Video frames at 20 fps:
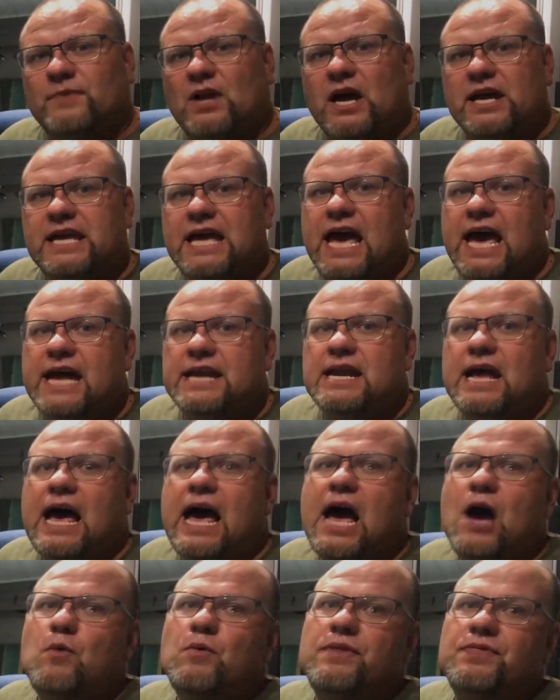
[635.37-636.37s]
Again,
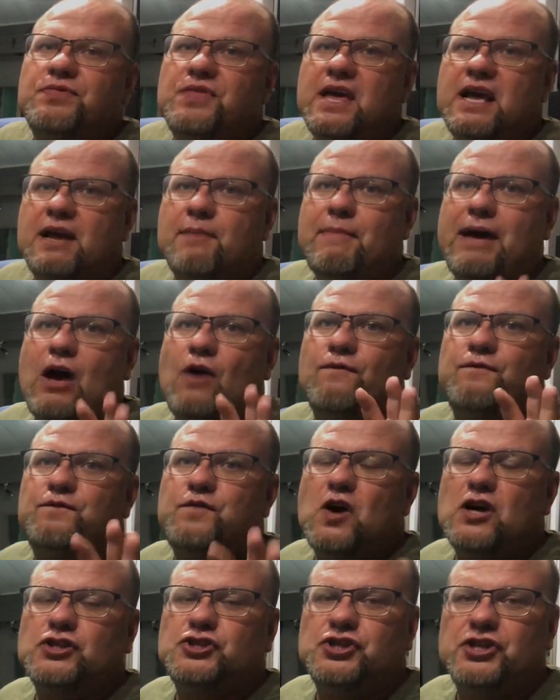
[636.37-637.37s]
I would think about
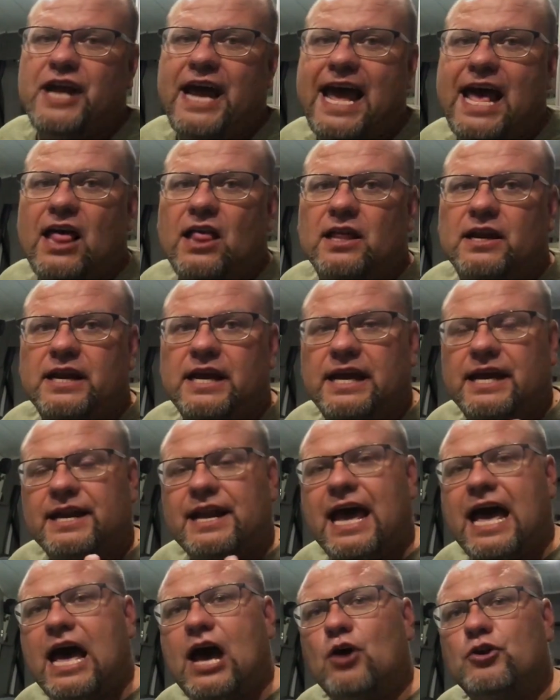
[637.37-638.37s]
functionality
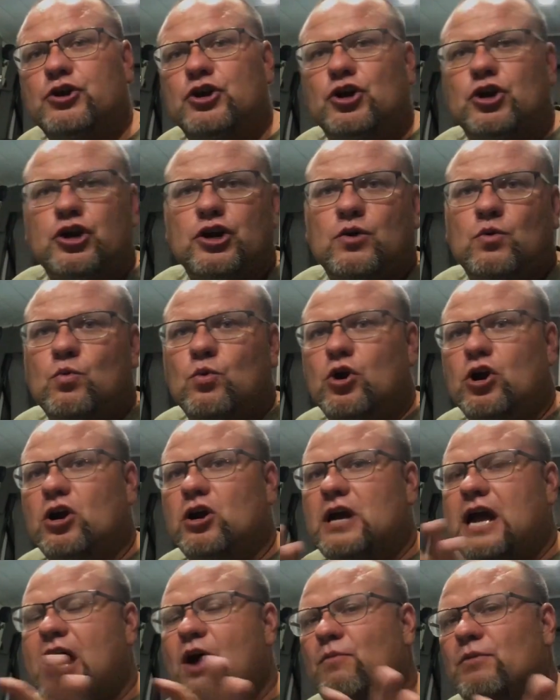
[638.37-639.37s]
and how you're going to
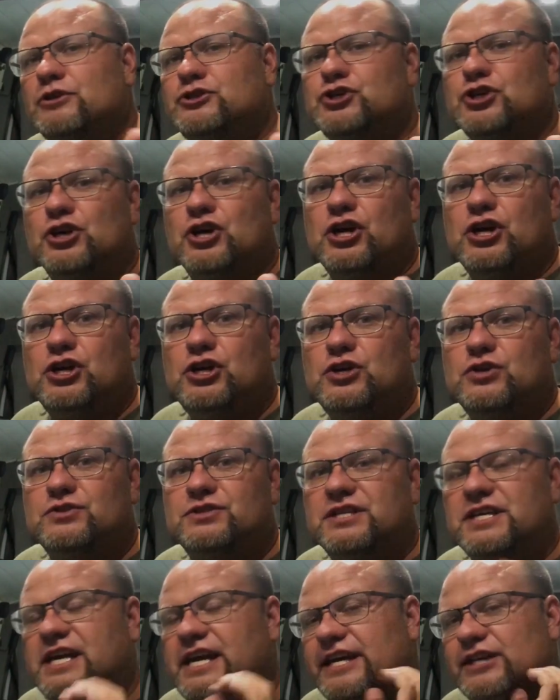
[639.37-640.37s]
work, how much you're going to use
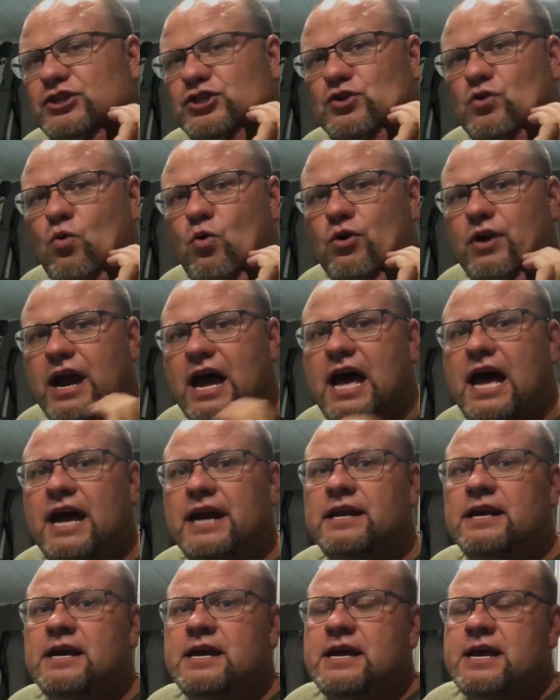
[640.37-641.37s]
the kitchen or not.